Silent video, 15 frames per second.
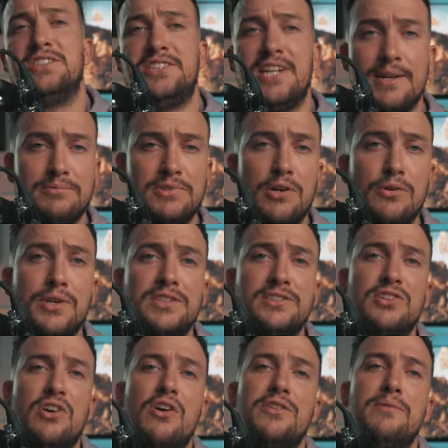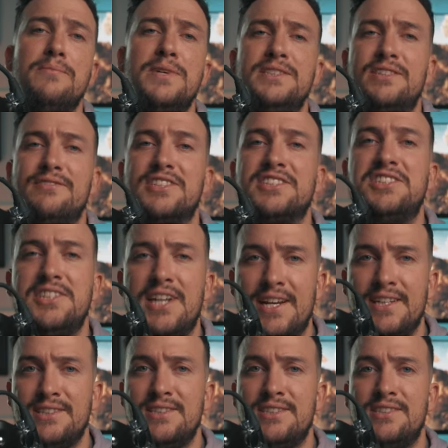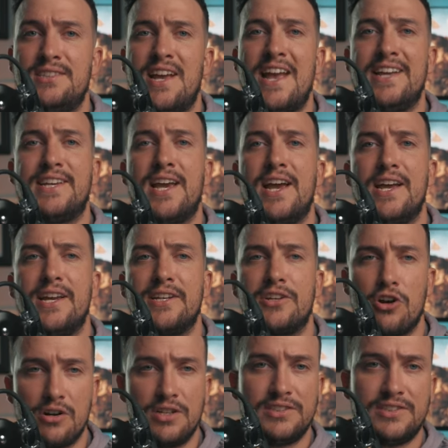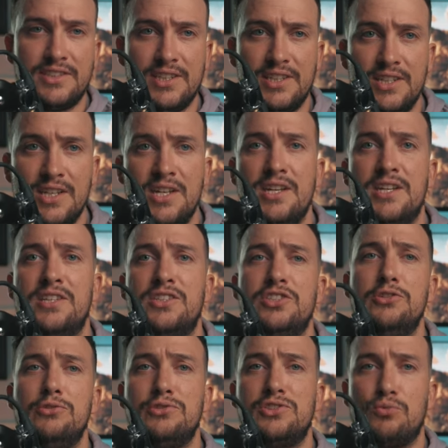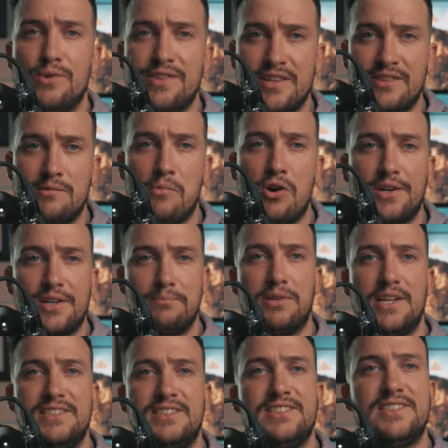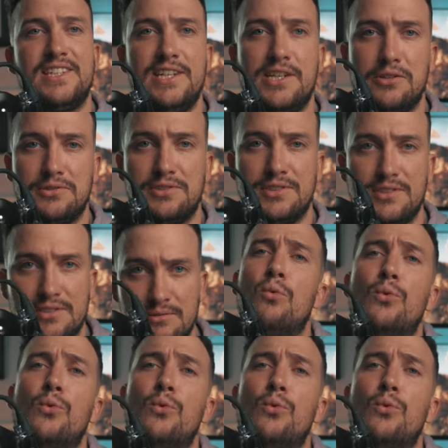Jam tokens are the means of exchange, aka currency, used within the marketplace's ecosystem.